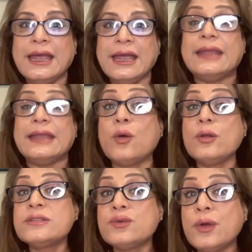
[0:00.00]
And it
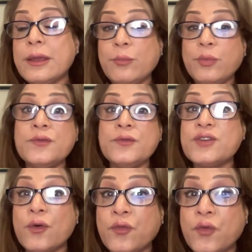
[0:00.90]
also improves
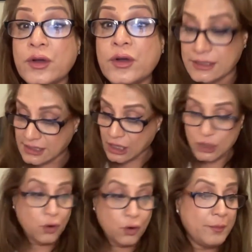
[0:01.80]
your focus,
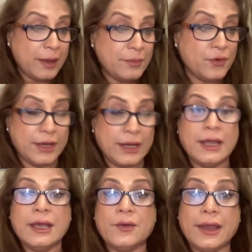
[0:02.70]
your memory,
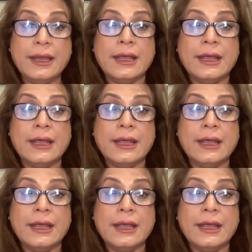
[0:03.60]
right?